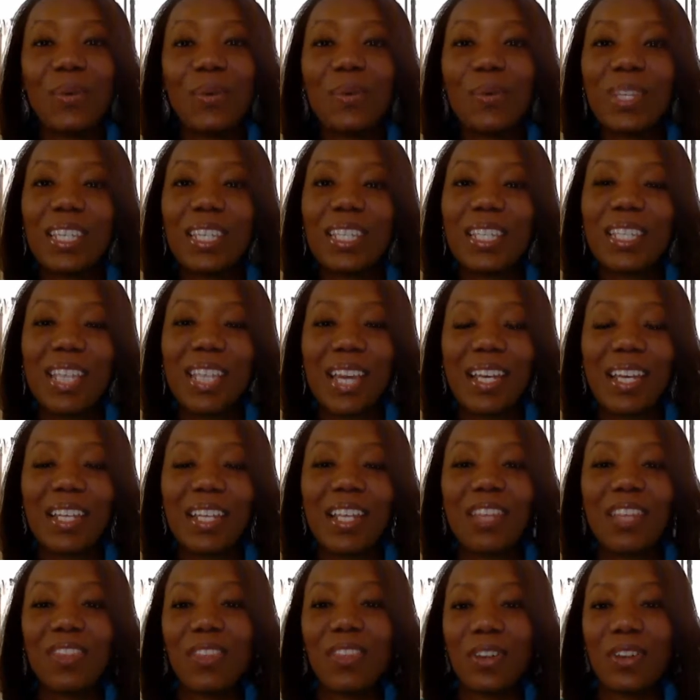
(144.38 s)
with the second
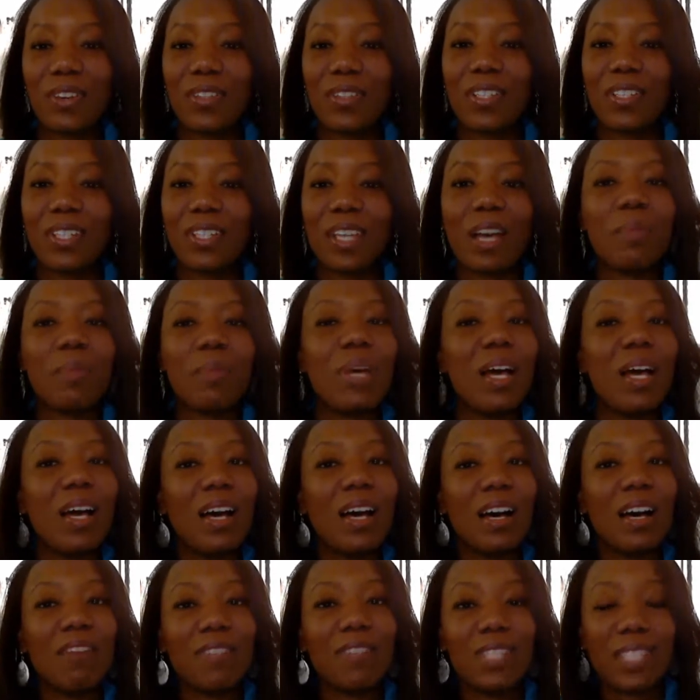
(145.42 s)
and third step
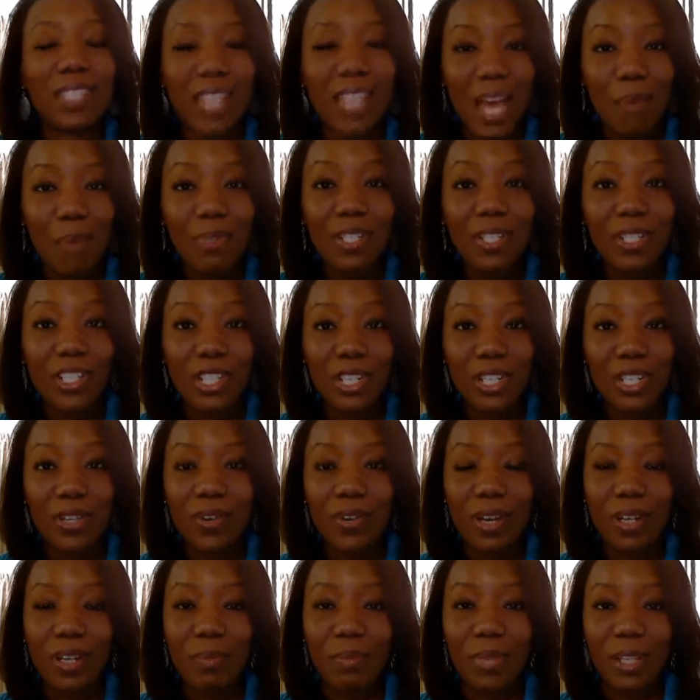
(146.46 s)
of establishing
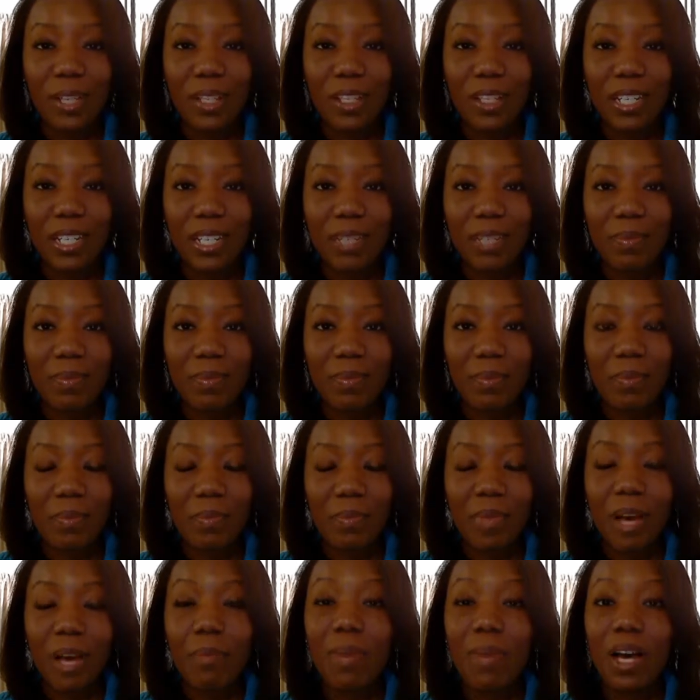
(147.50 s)
credibility, my
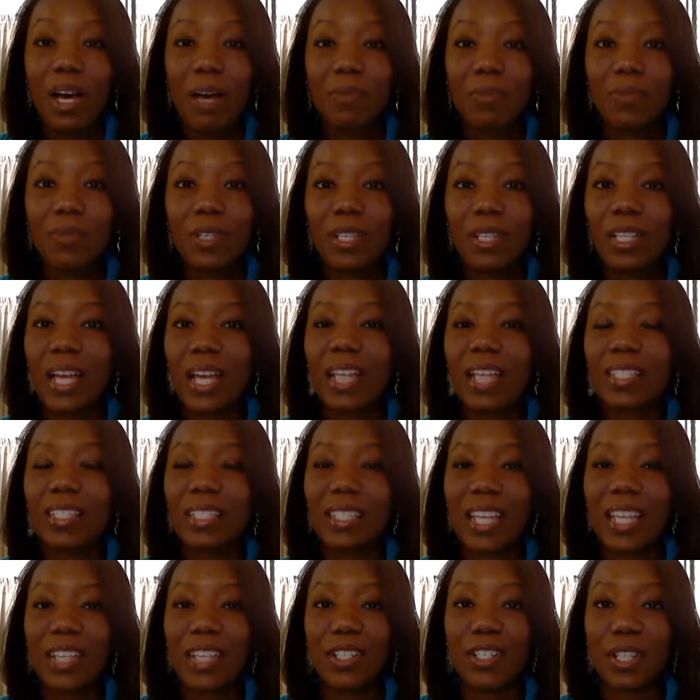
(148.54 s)
mom realizes
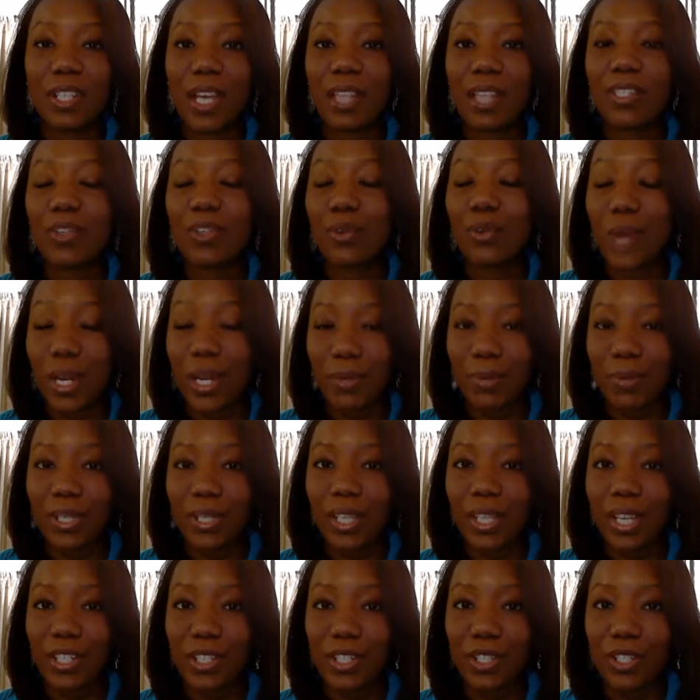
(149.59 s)
that she has a great
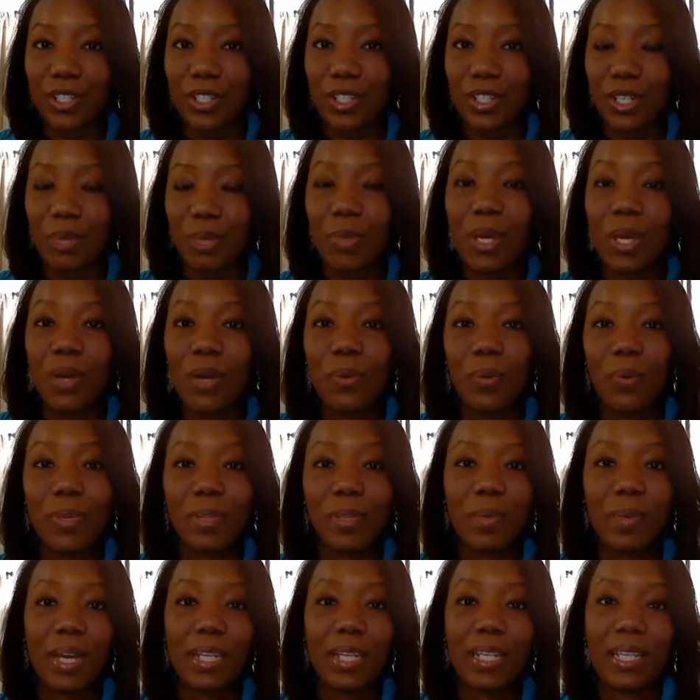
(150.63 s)
relationship with
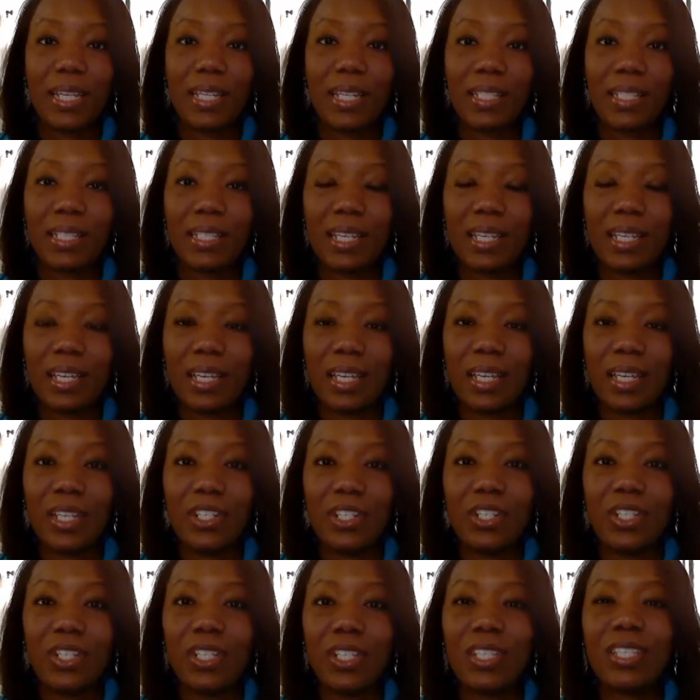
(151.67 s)
my niece.
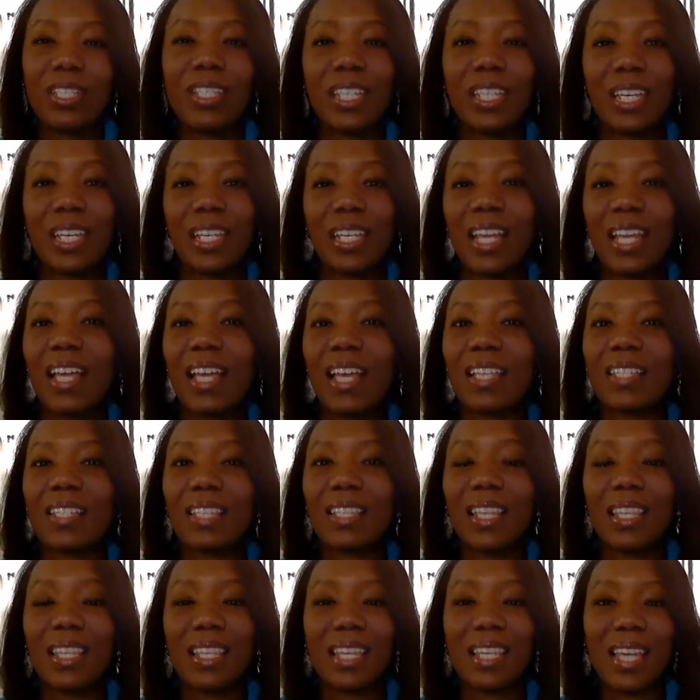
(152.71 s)
She's seen as
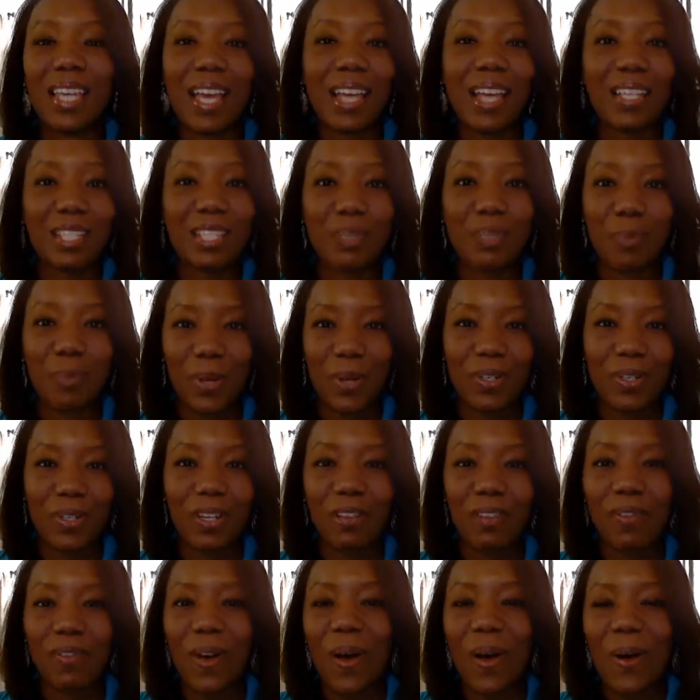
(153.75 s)
the expert of
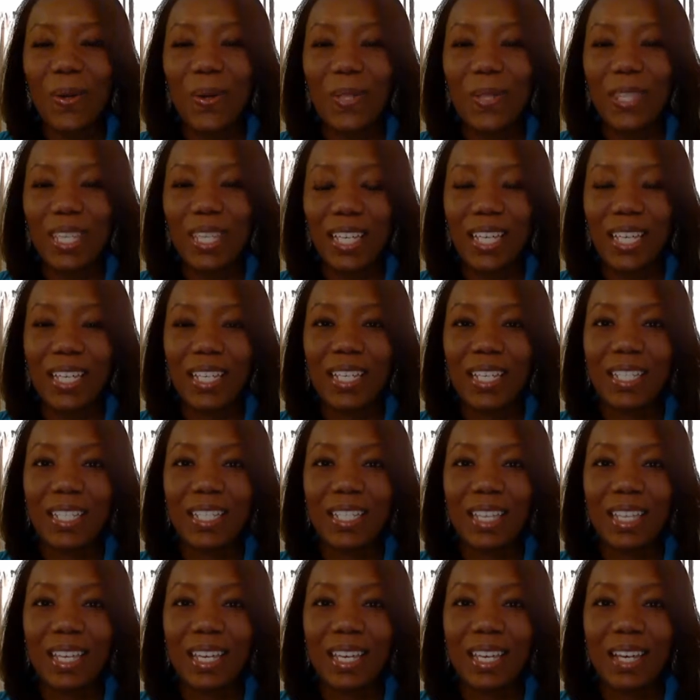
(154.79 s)
all things.
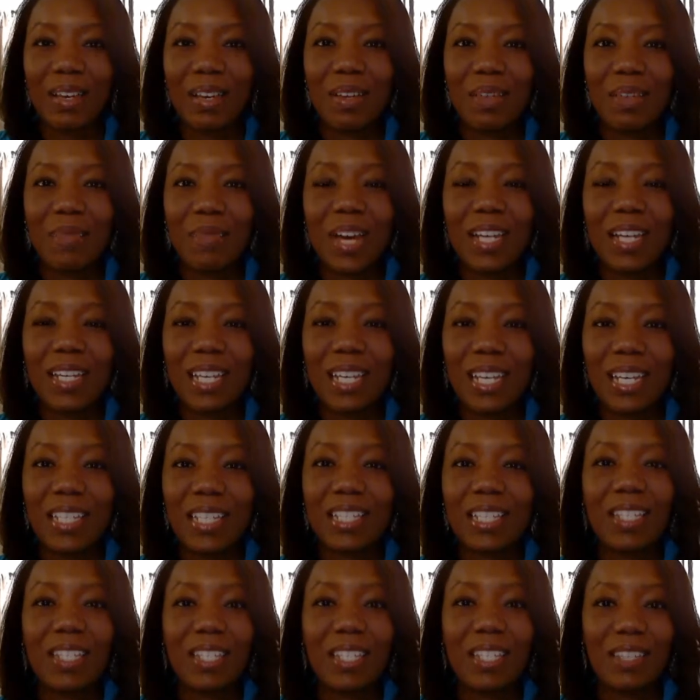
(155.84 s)
My
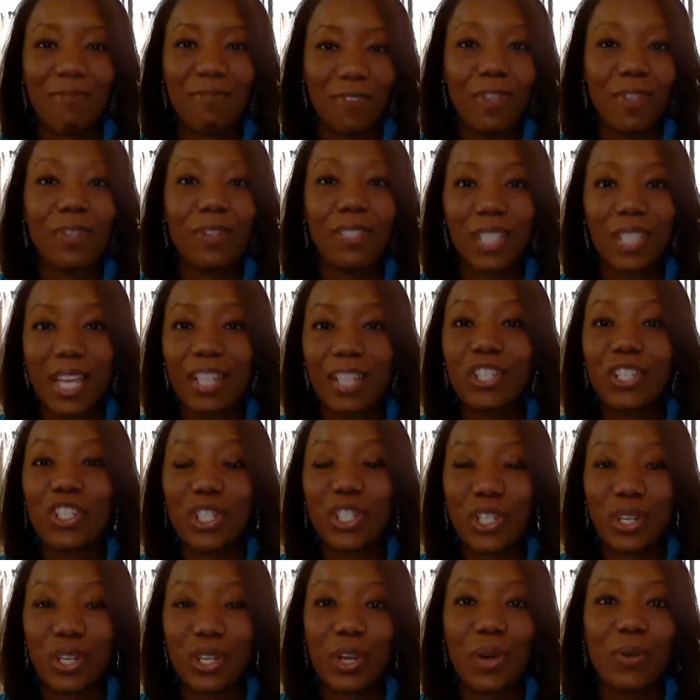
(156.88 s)
niece feels like she
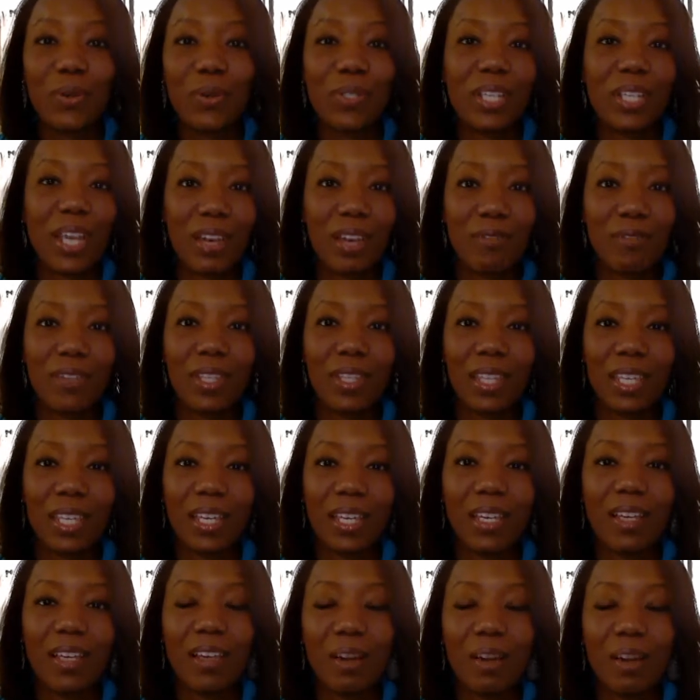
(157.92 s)
knows
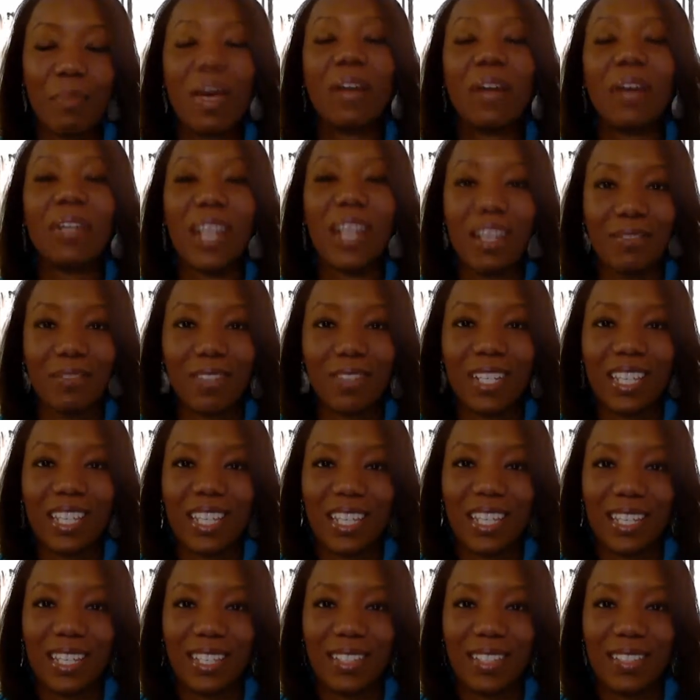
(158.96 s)
everything about
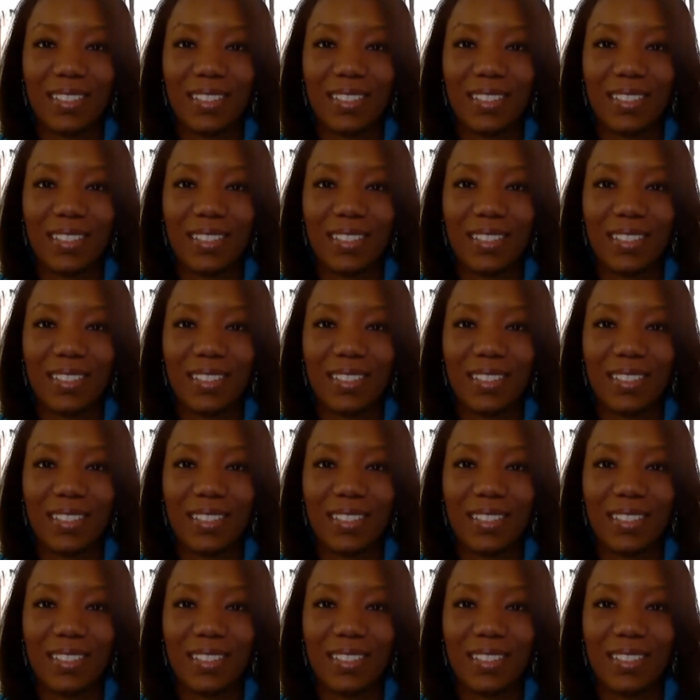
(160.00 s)
everything.